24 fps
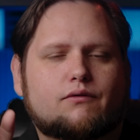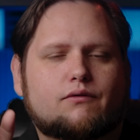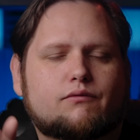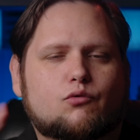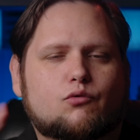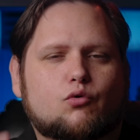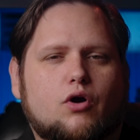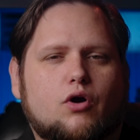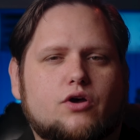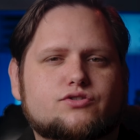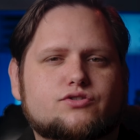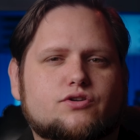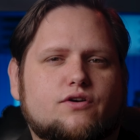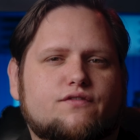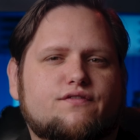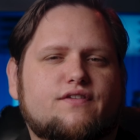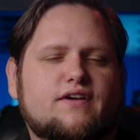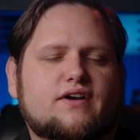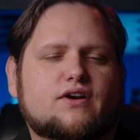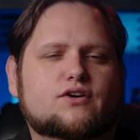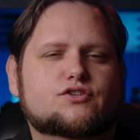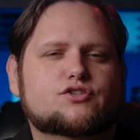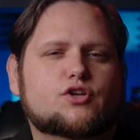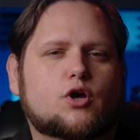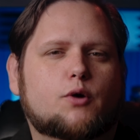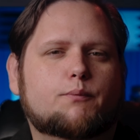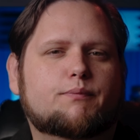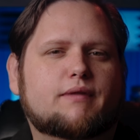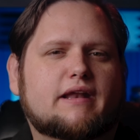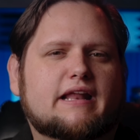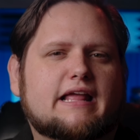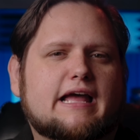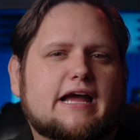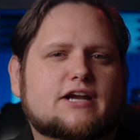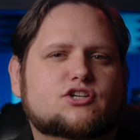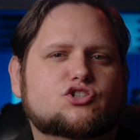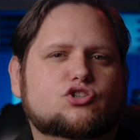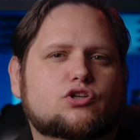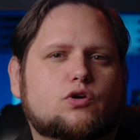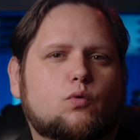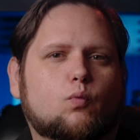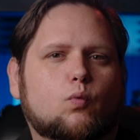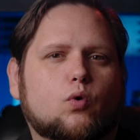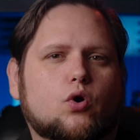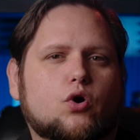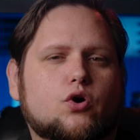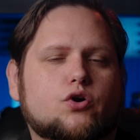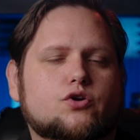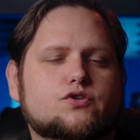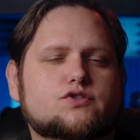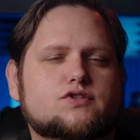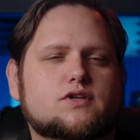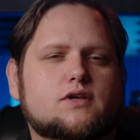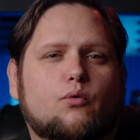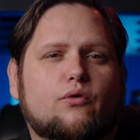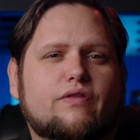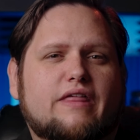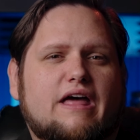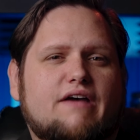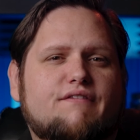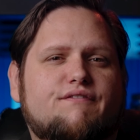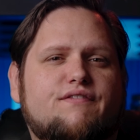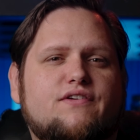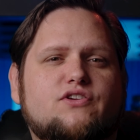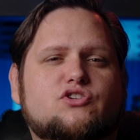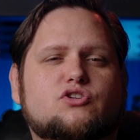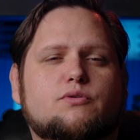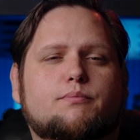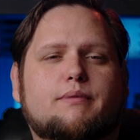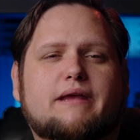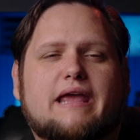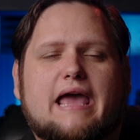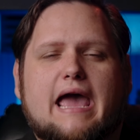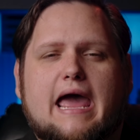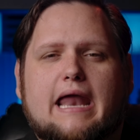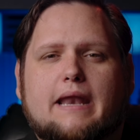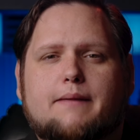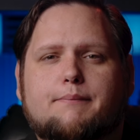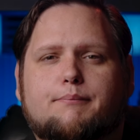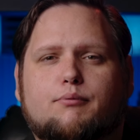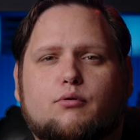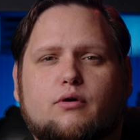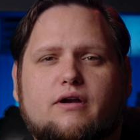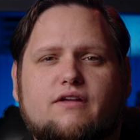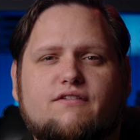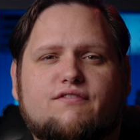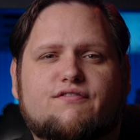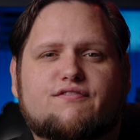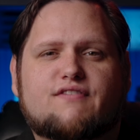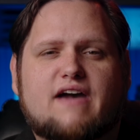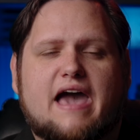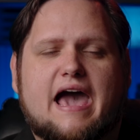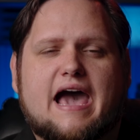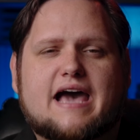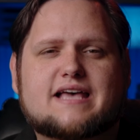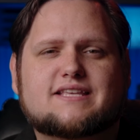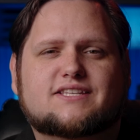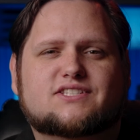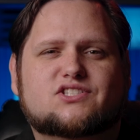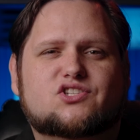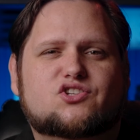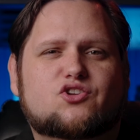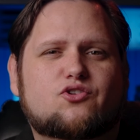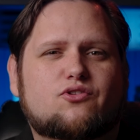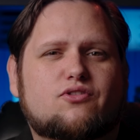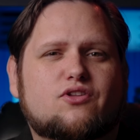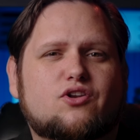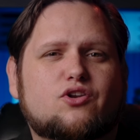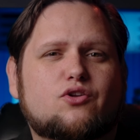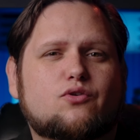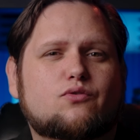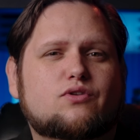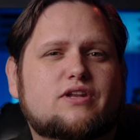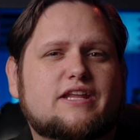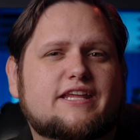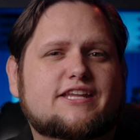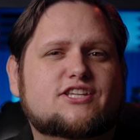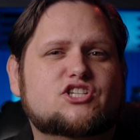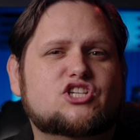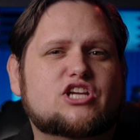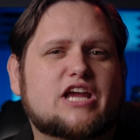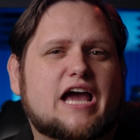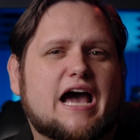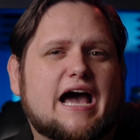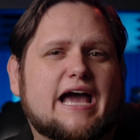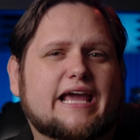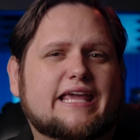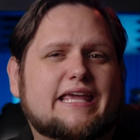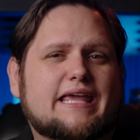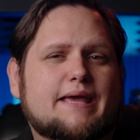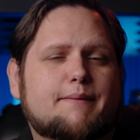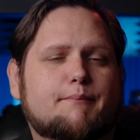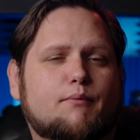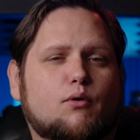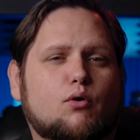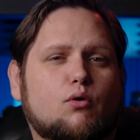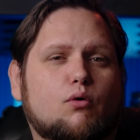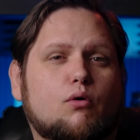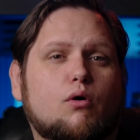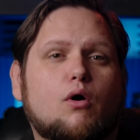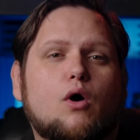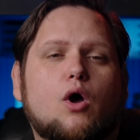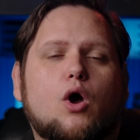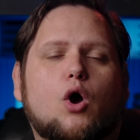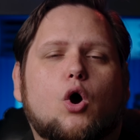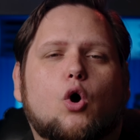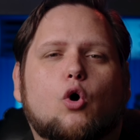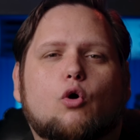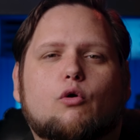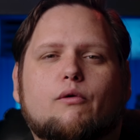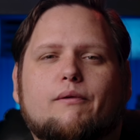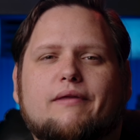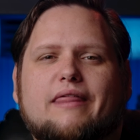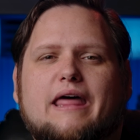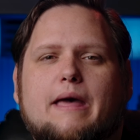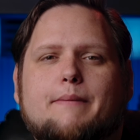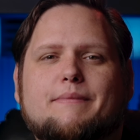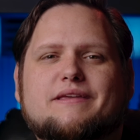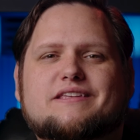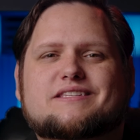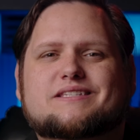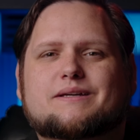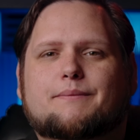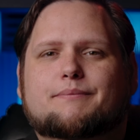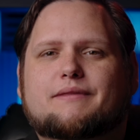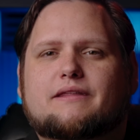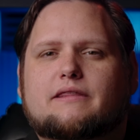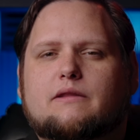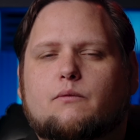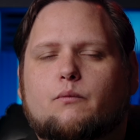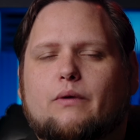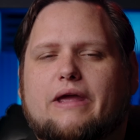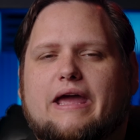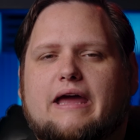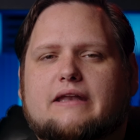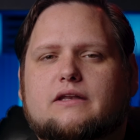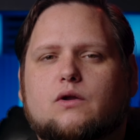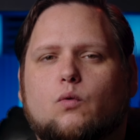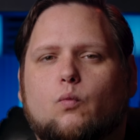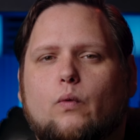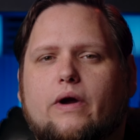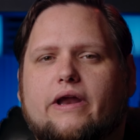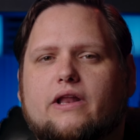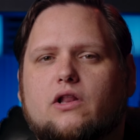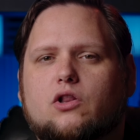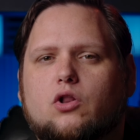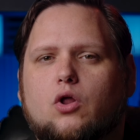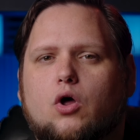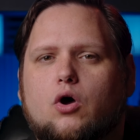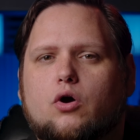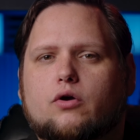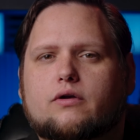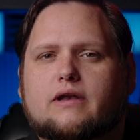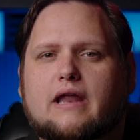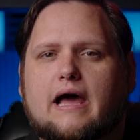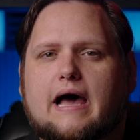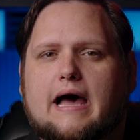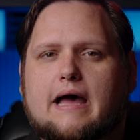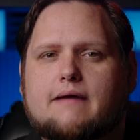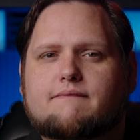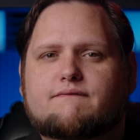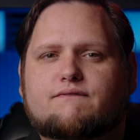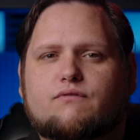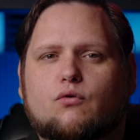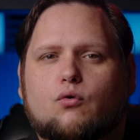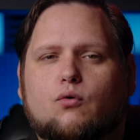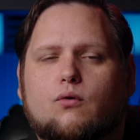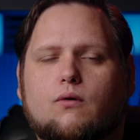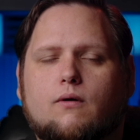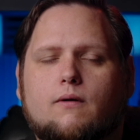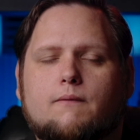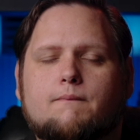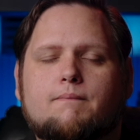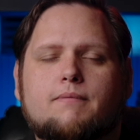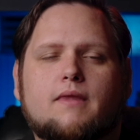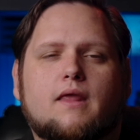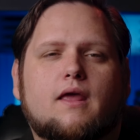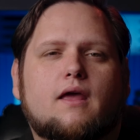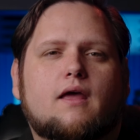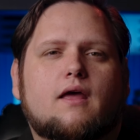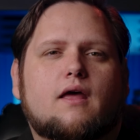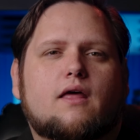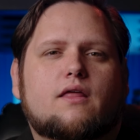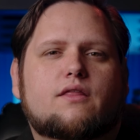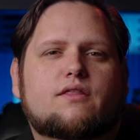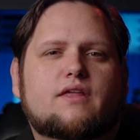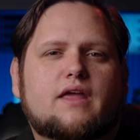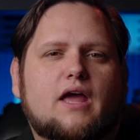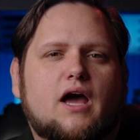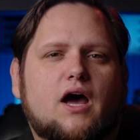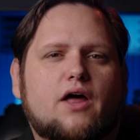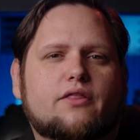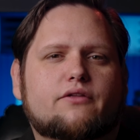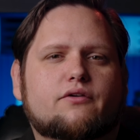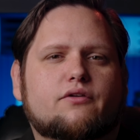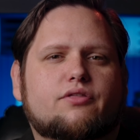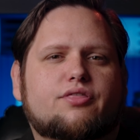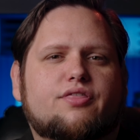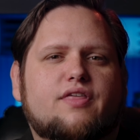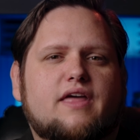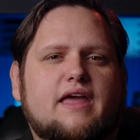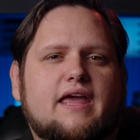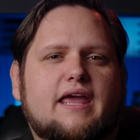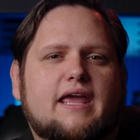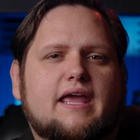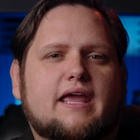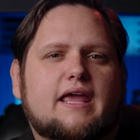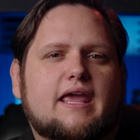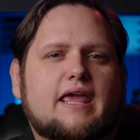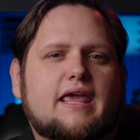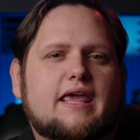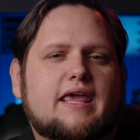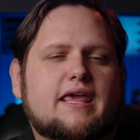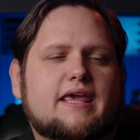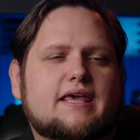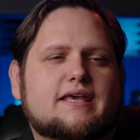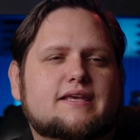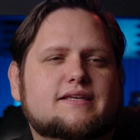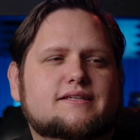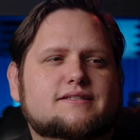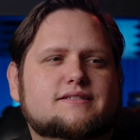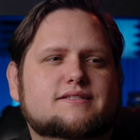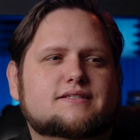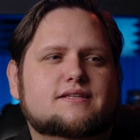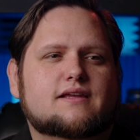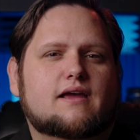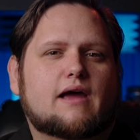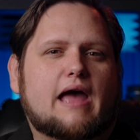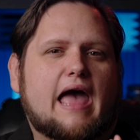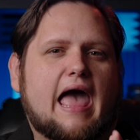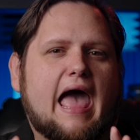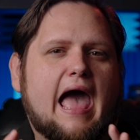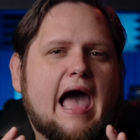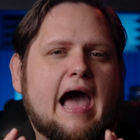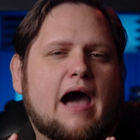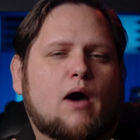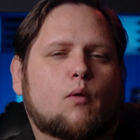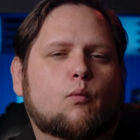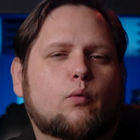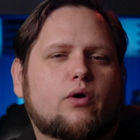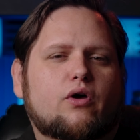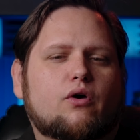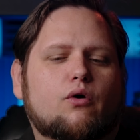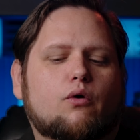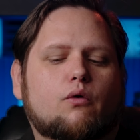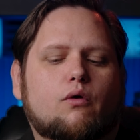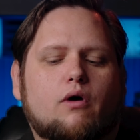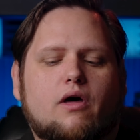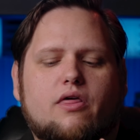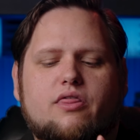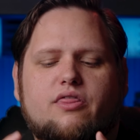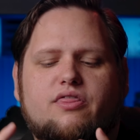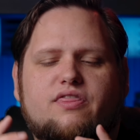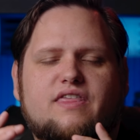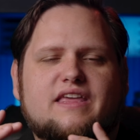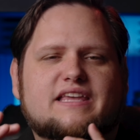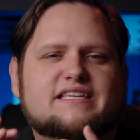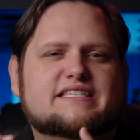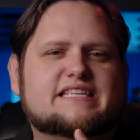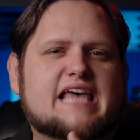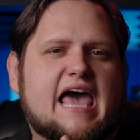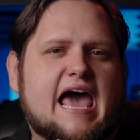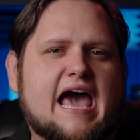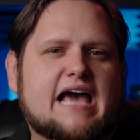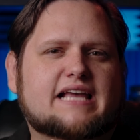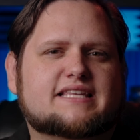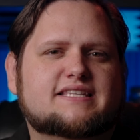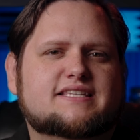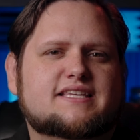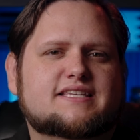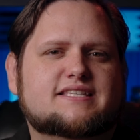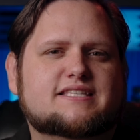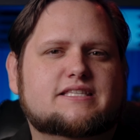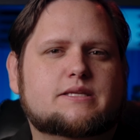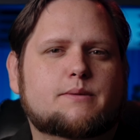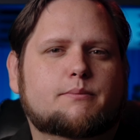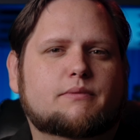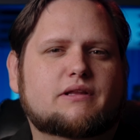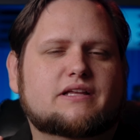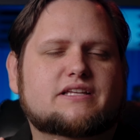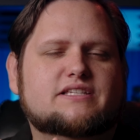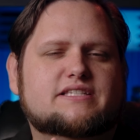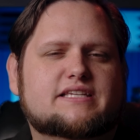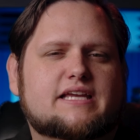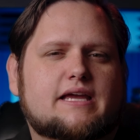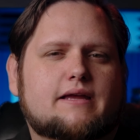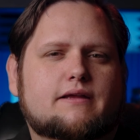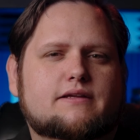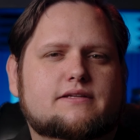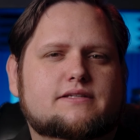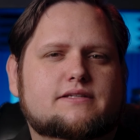cross our fingers, hope that it actually works. Will that feature be added pretty fast to the new DJI gimbal, or will that be something that we had to wait a long time for? The other thing is, how will this axis stabilization